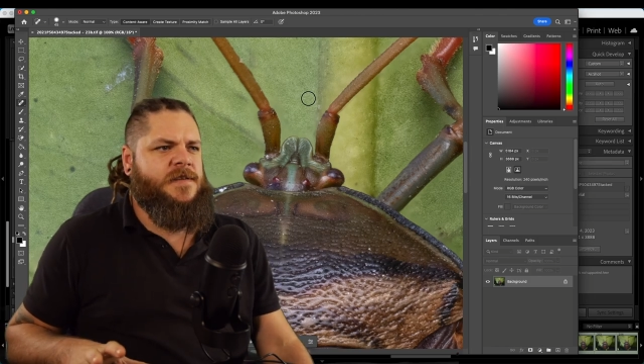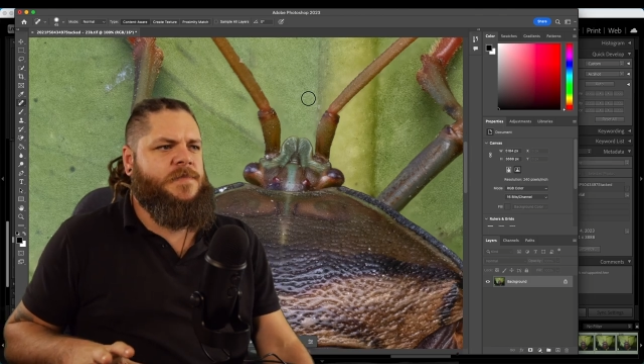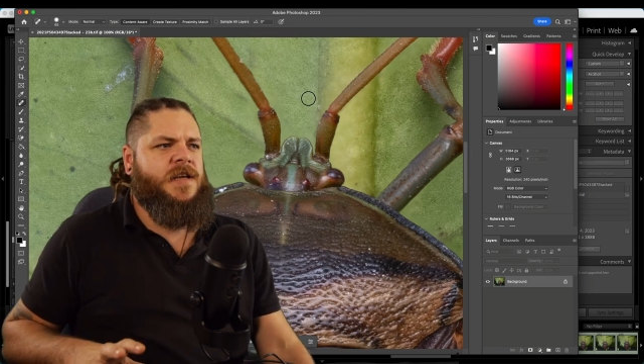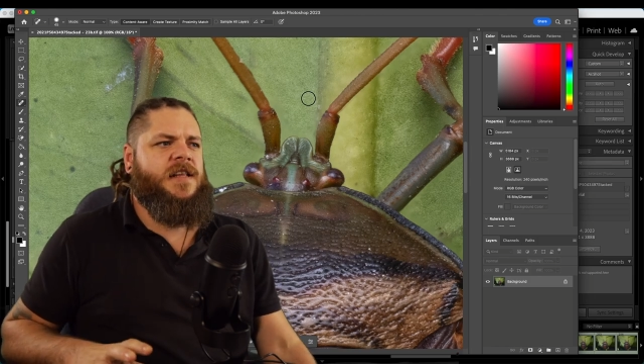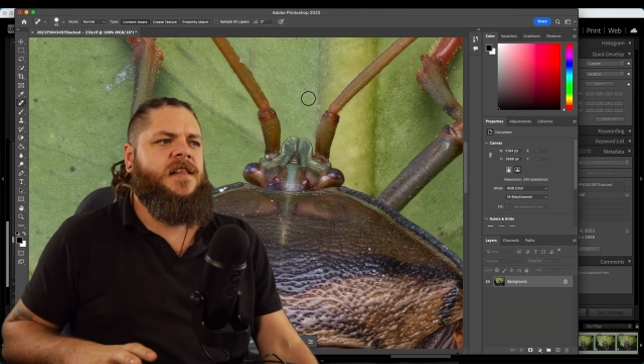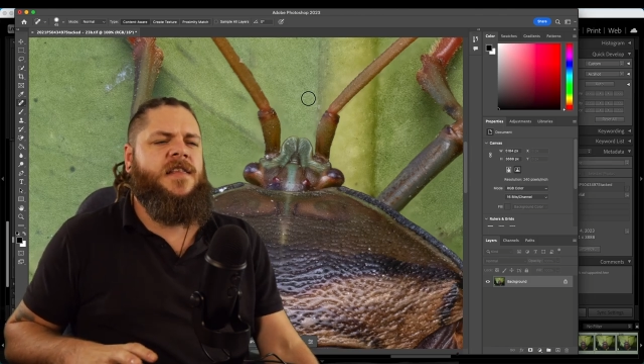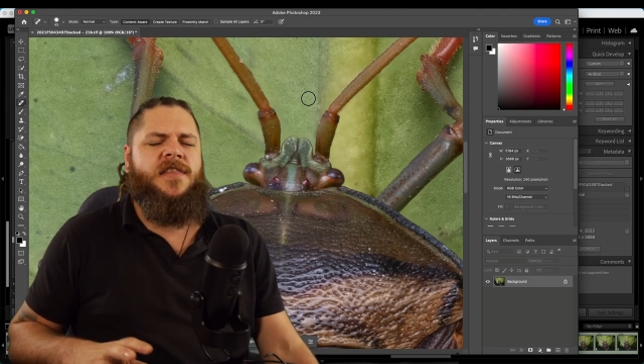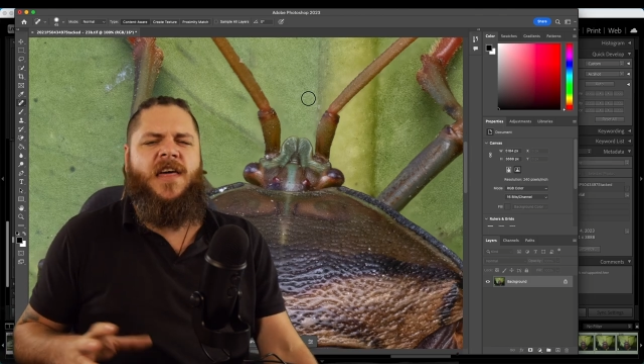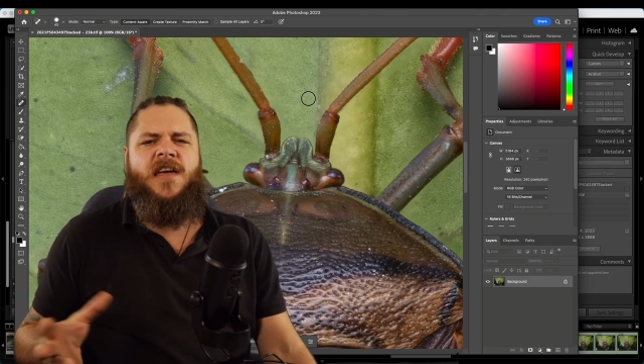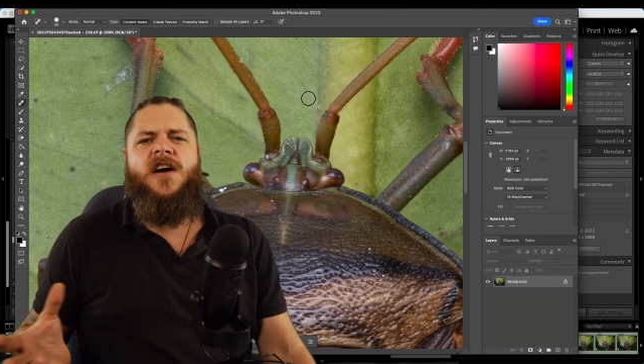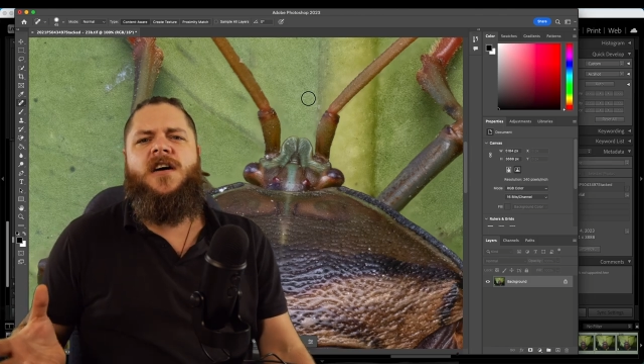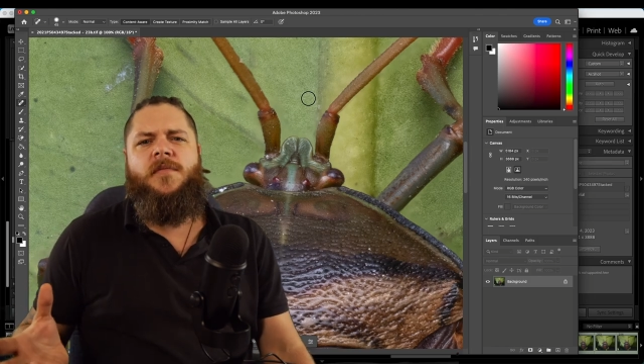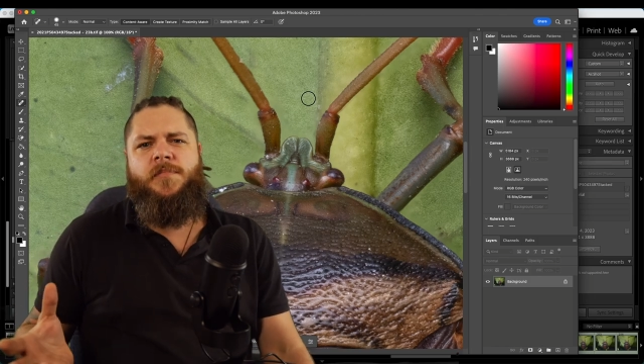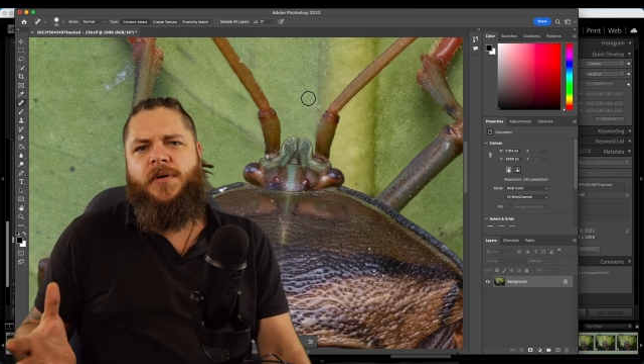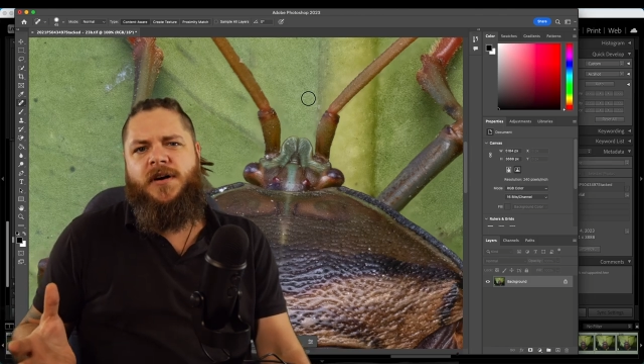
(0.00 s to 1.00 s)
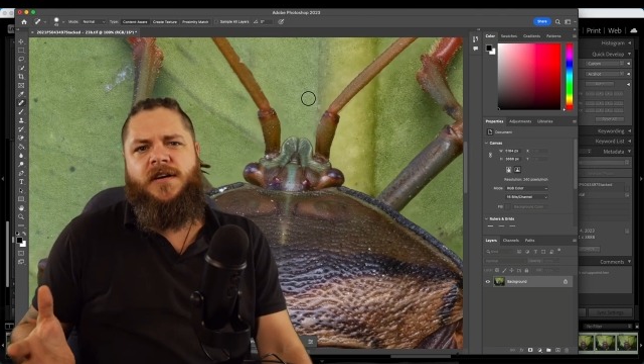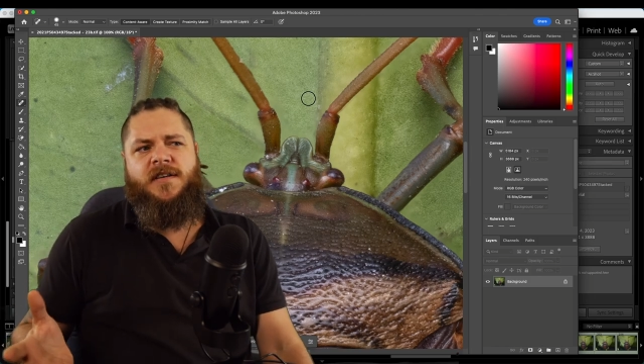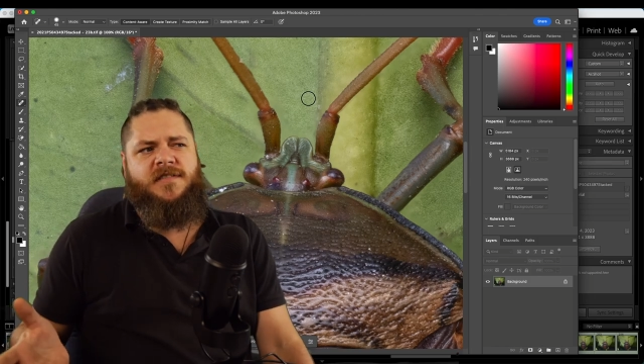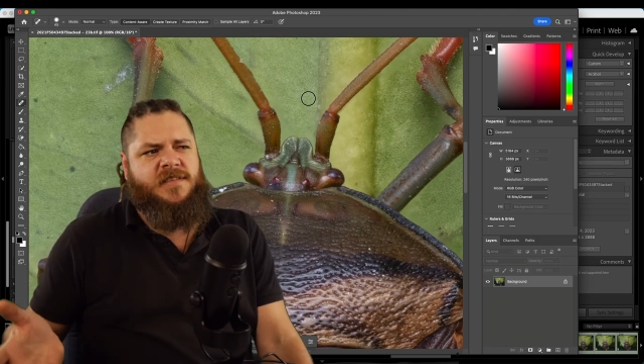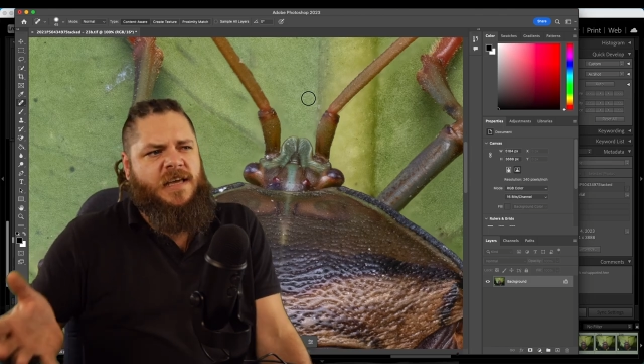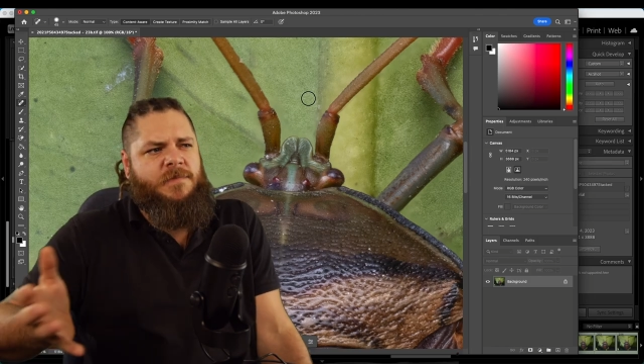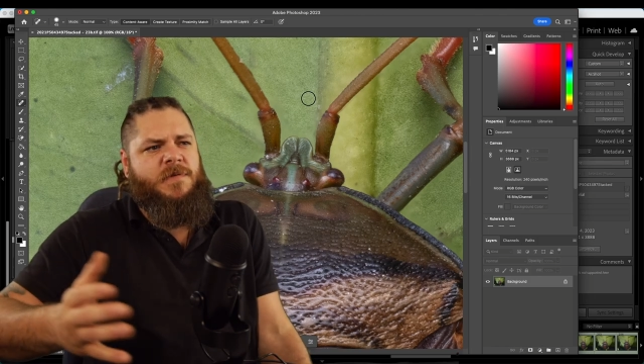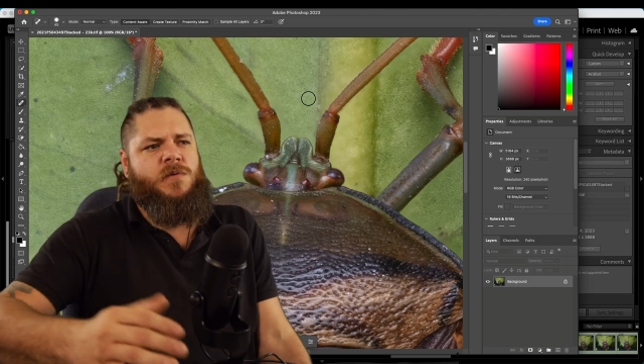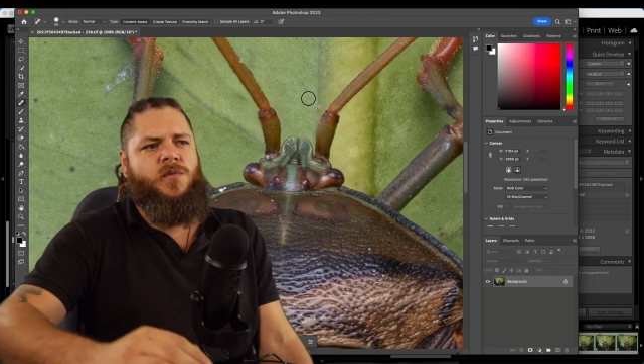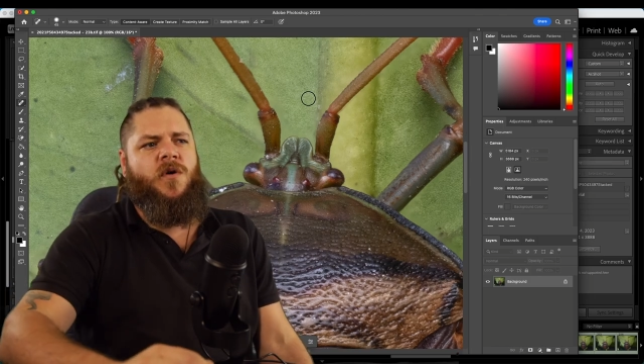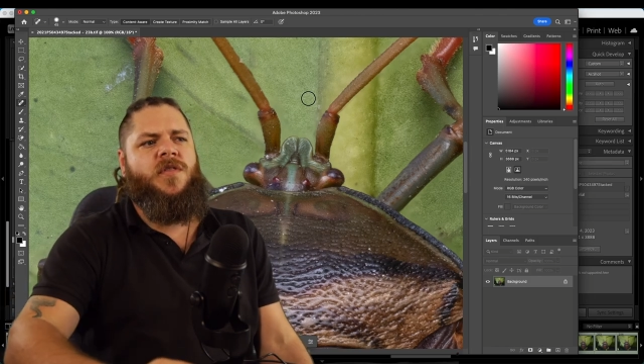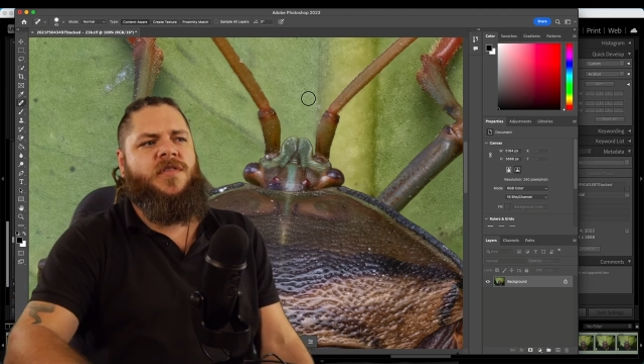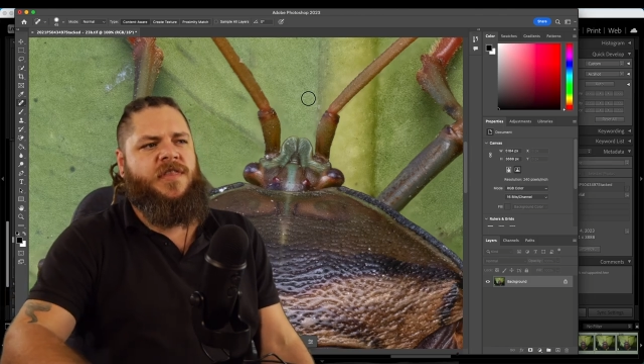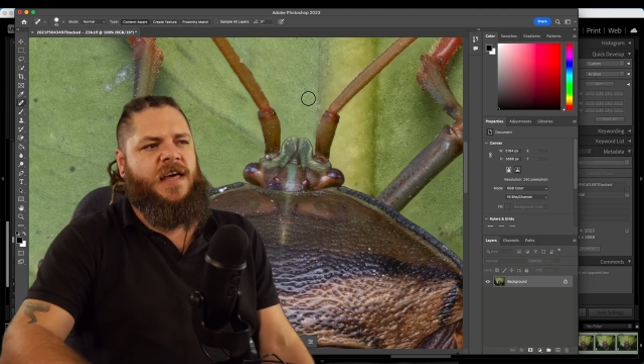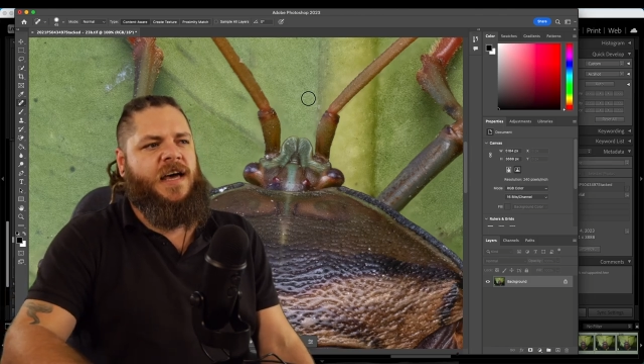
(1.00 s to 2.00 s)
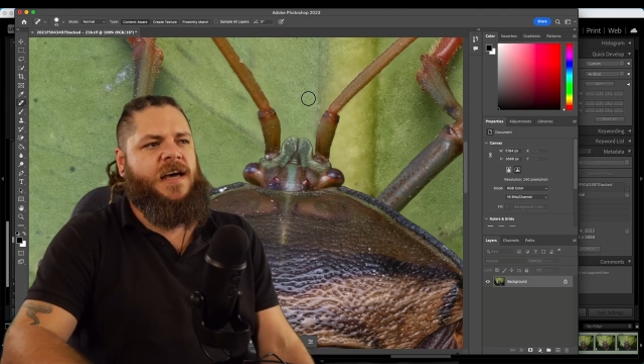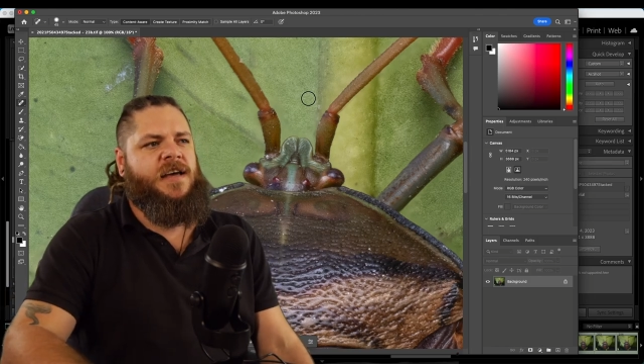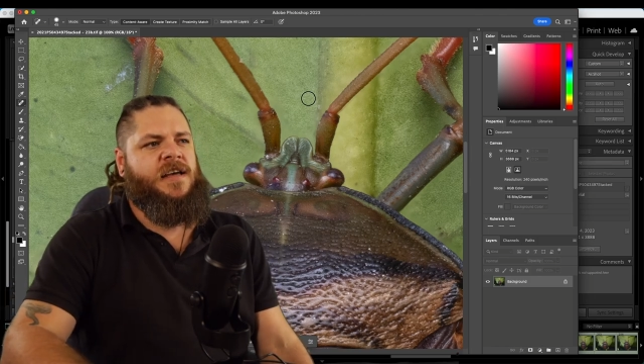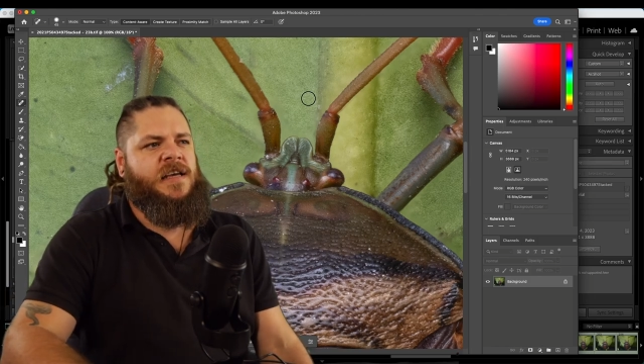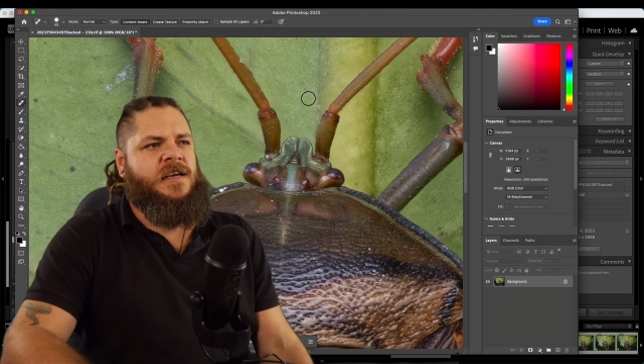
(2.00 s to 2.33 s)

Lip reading: I mean, they are bugs and we want that.